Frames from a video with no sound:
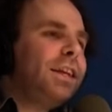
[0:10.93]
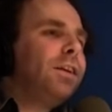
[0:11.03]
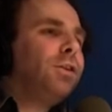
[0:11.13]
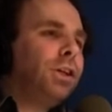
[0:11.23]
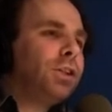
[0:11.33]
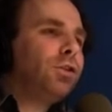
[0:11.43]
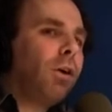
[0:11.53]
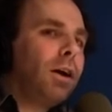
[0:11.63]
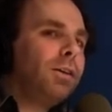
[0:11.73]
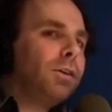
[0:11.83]
they're just
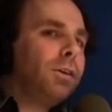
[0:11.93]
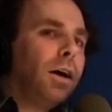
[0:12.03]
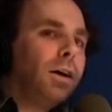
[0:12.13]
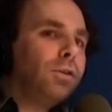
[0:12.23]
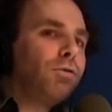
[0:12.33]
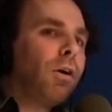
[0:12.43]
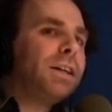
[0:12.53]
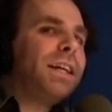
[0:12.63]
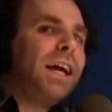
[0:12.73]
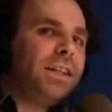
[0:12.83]
trying to draw
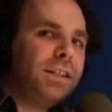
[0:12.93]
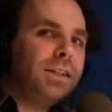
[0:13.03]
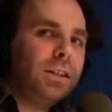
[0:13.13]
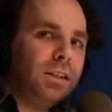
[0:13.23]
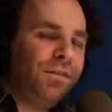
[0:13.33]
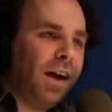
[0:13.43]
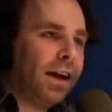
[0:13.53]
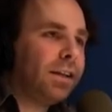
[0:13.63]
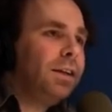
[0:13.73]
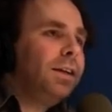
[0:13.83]
attention to the
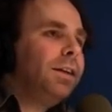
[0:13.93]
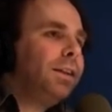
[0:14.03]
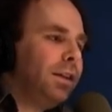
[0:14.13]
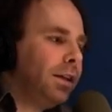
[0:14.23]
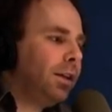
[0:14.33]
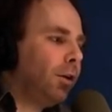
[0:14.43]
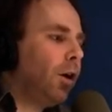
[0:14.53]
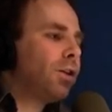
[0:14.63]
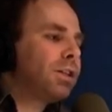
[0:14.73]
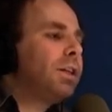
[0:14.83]
fact that there
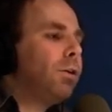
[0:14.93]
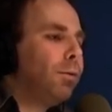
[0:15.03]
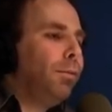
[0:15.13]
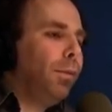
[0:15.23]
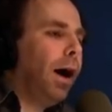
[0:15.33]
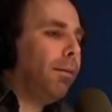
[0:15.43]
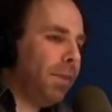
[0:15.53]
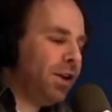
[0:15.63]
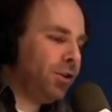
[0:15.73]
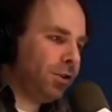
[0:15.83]
are still
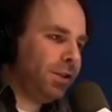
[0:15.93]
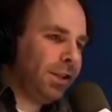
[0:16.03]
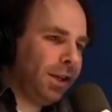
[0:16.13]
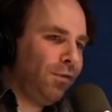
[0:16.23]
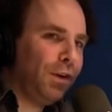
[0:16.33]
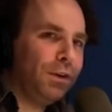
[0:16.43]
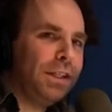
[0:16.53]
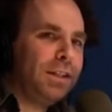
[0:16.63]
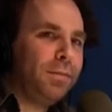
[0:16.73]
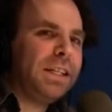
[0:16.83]
measures that they feel
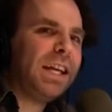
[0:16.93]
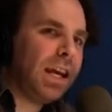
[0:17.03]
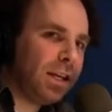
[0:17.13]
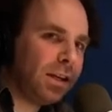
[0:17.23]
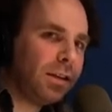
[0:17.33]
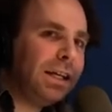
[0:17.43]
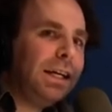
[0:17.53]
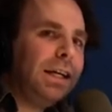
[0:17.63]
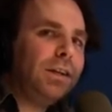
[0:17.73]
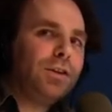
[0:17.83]
need to be taken
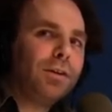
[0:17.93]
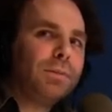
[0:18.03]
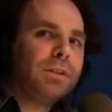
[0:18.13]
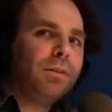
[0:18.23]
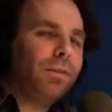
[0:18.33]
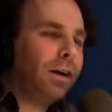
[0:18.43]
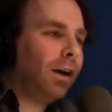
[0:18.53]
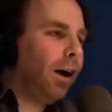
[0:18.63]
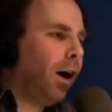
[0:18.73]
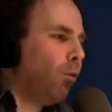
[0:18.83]
in terms of
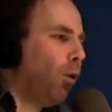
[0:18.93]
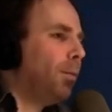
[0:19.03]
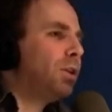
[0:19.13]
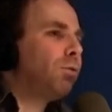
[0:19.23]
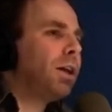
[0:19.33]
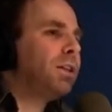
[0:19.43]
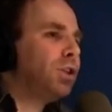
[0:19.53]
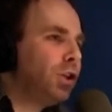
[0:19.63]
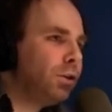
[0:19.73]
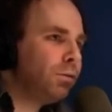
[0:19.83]
a woman's right to
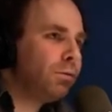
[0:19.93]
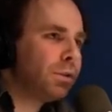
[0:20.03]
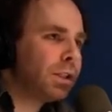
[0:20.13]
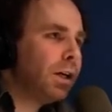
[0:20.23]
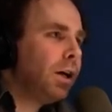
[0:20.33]
choose,